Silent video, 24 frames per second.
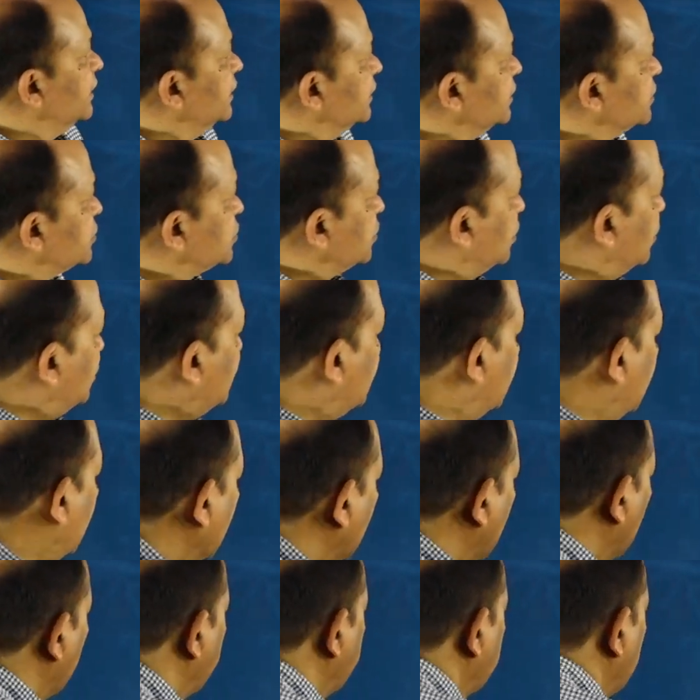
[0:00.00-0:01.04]
So,
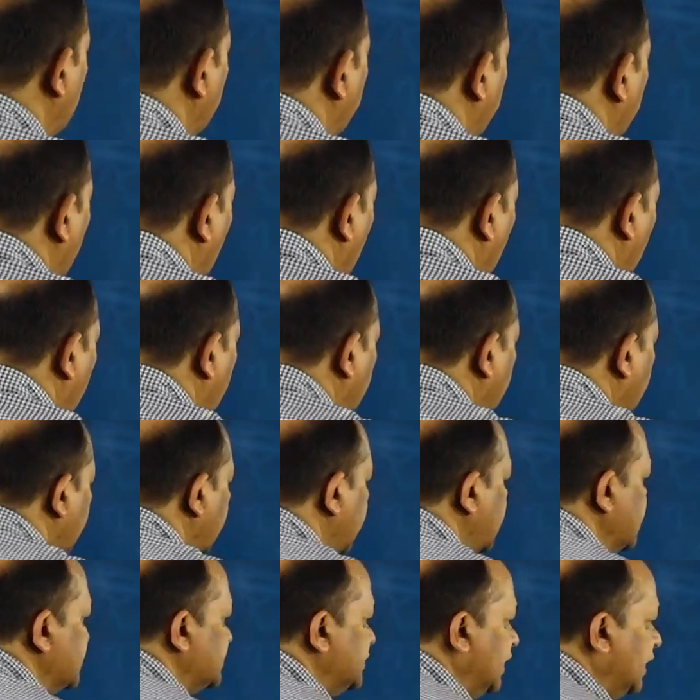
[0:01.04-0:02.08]
option 4
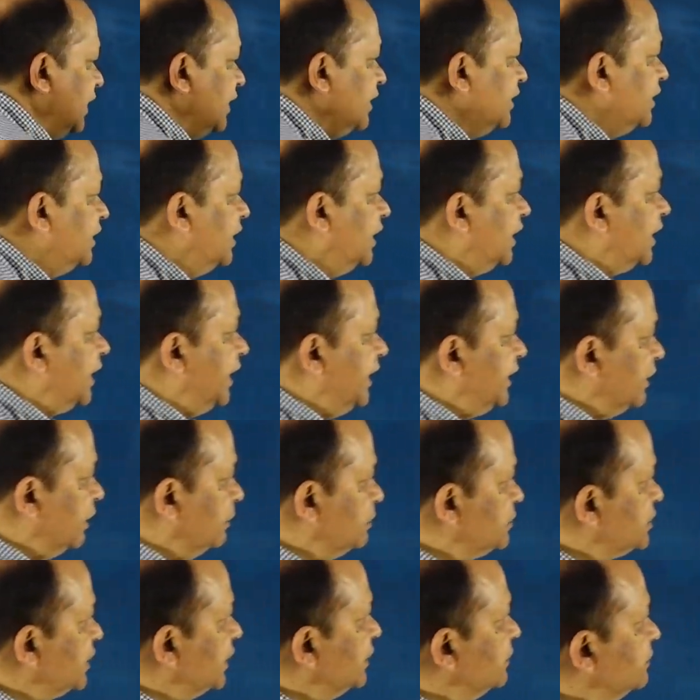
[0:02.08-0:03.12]
is the right
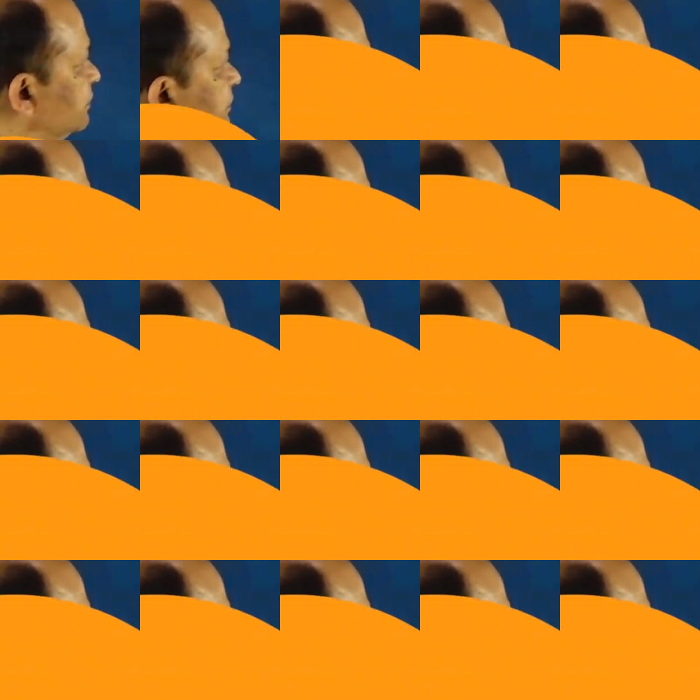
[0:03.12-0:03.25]
option.